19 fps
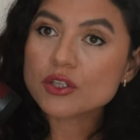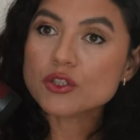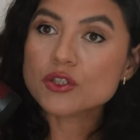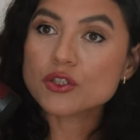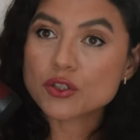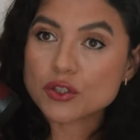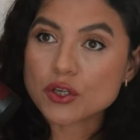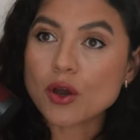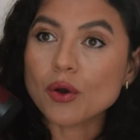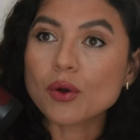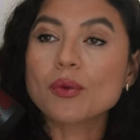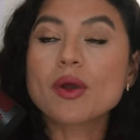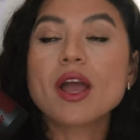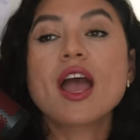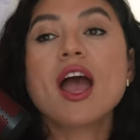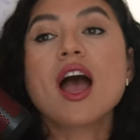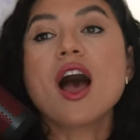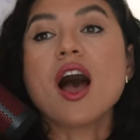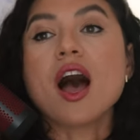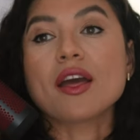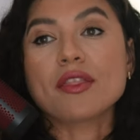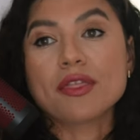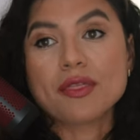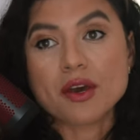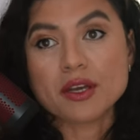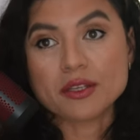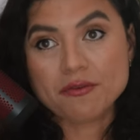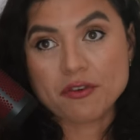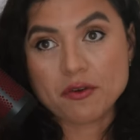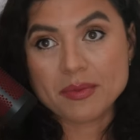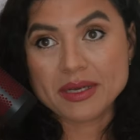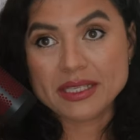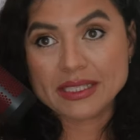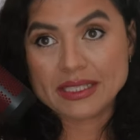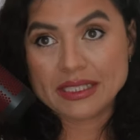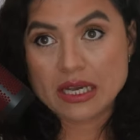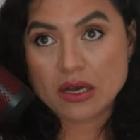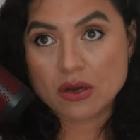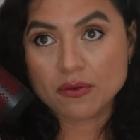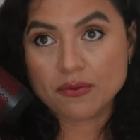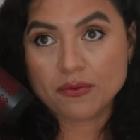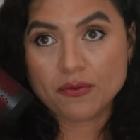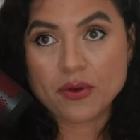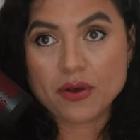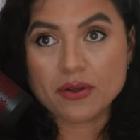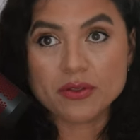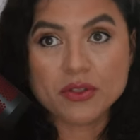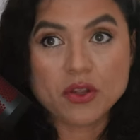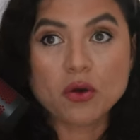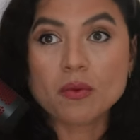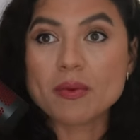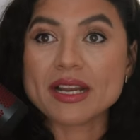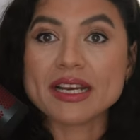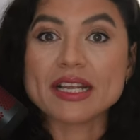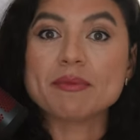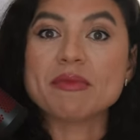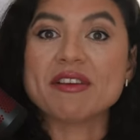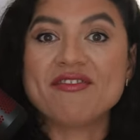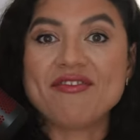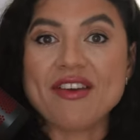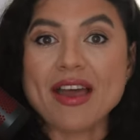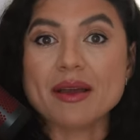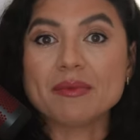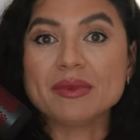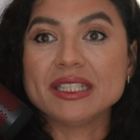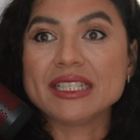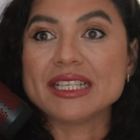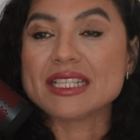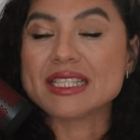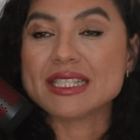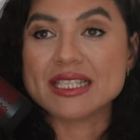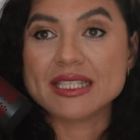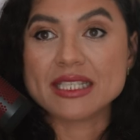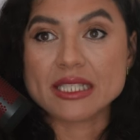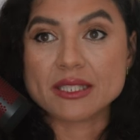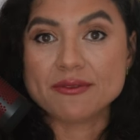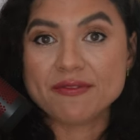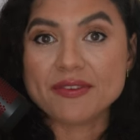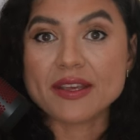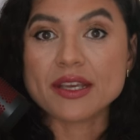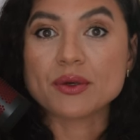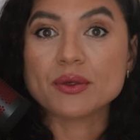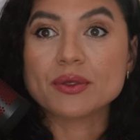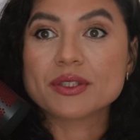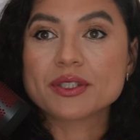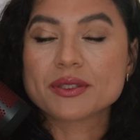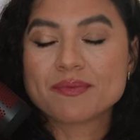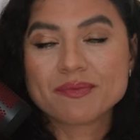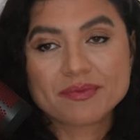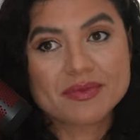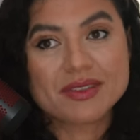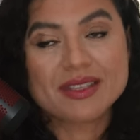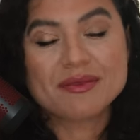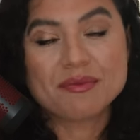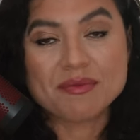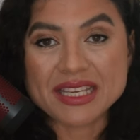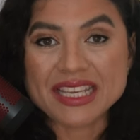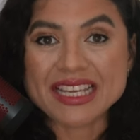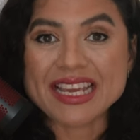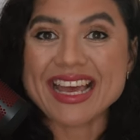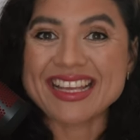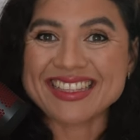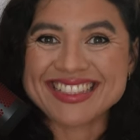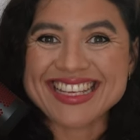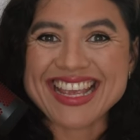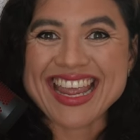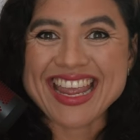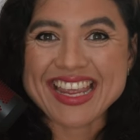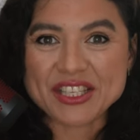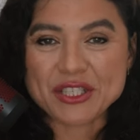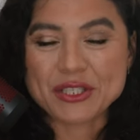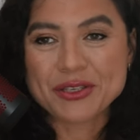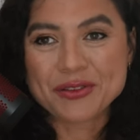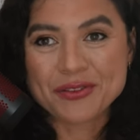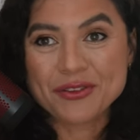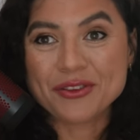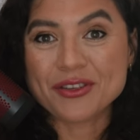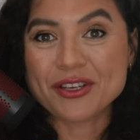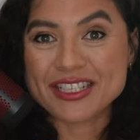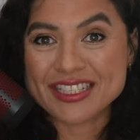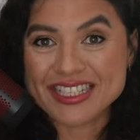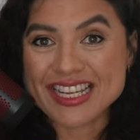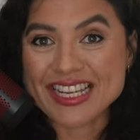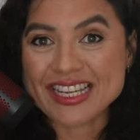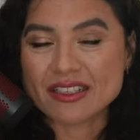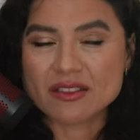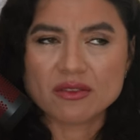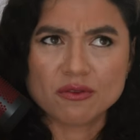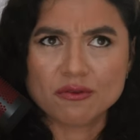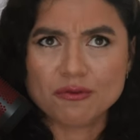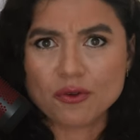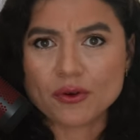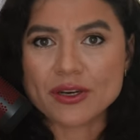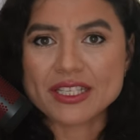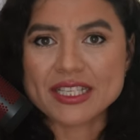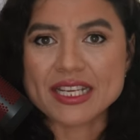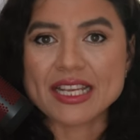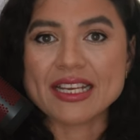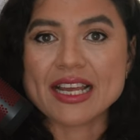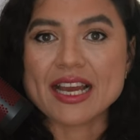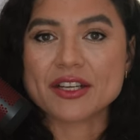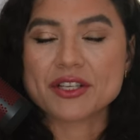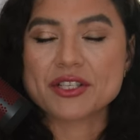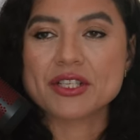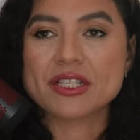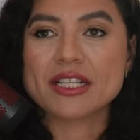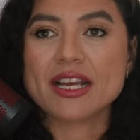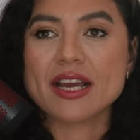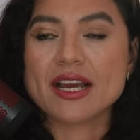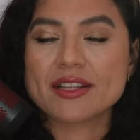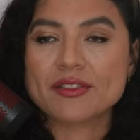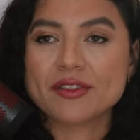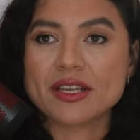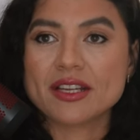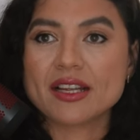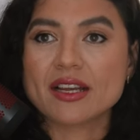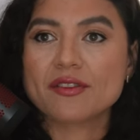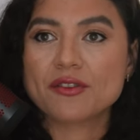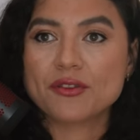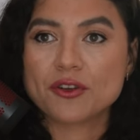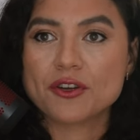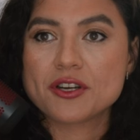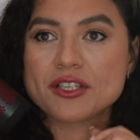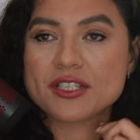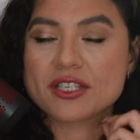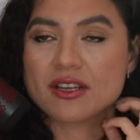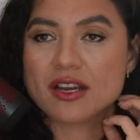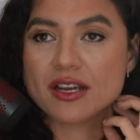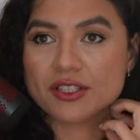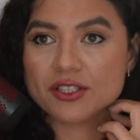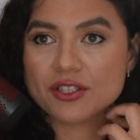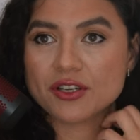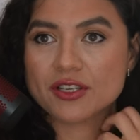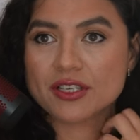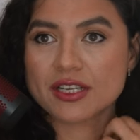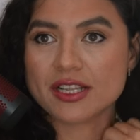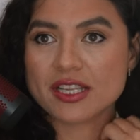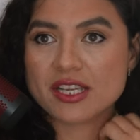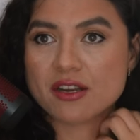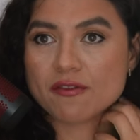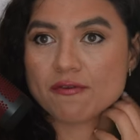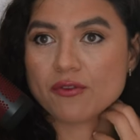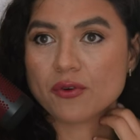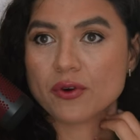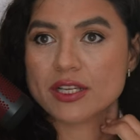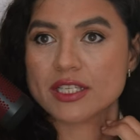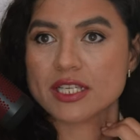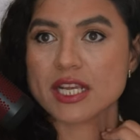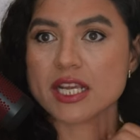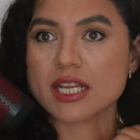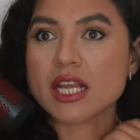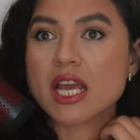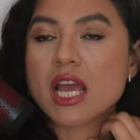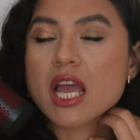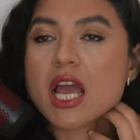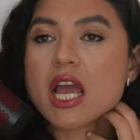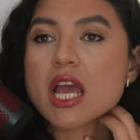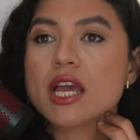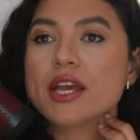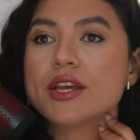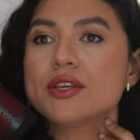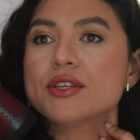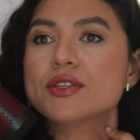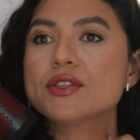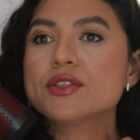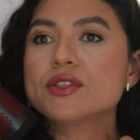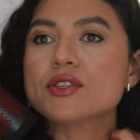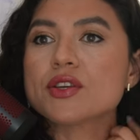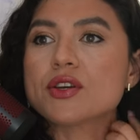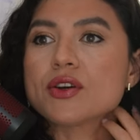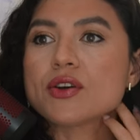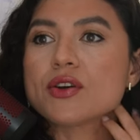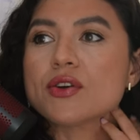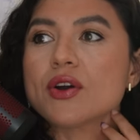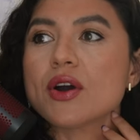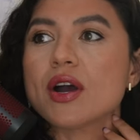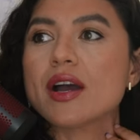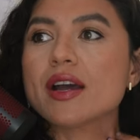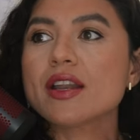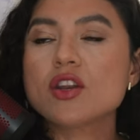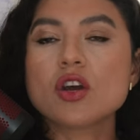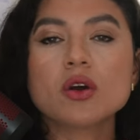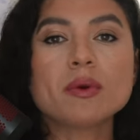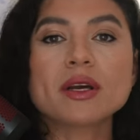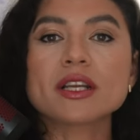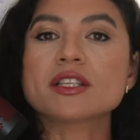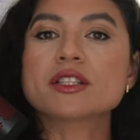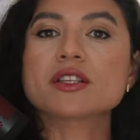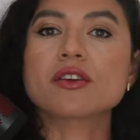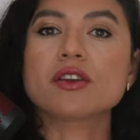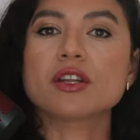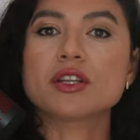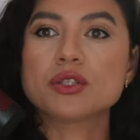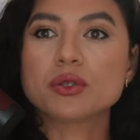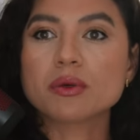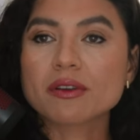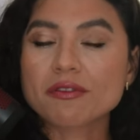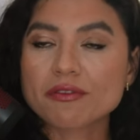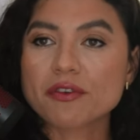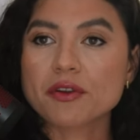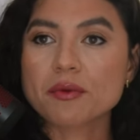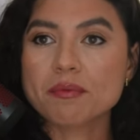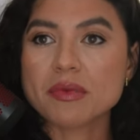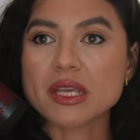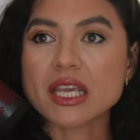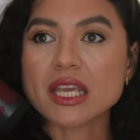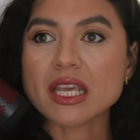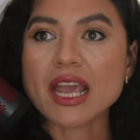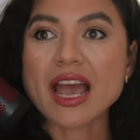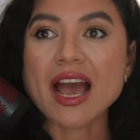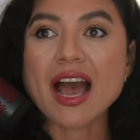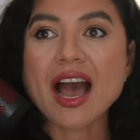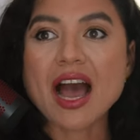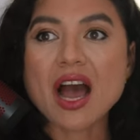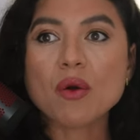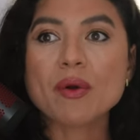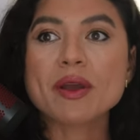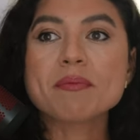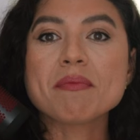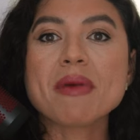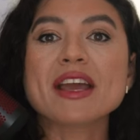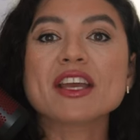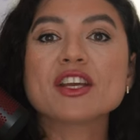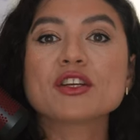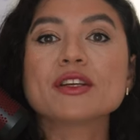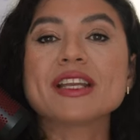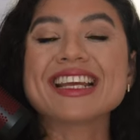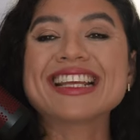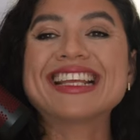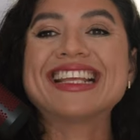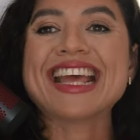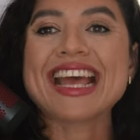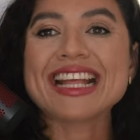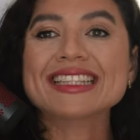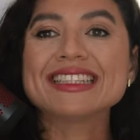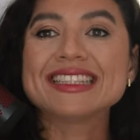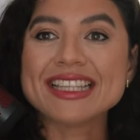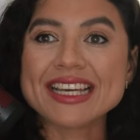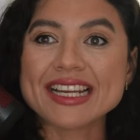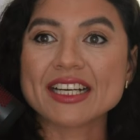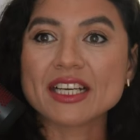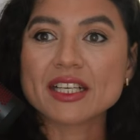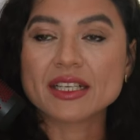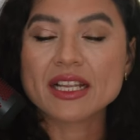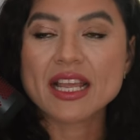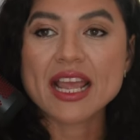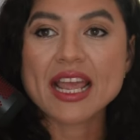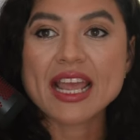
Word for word: So I thought for myself, well, nobody in my family is in this field. Me at age 14 actually, I think I turned at year 14. So nobody's gonna do it for me. How am I gonna get there?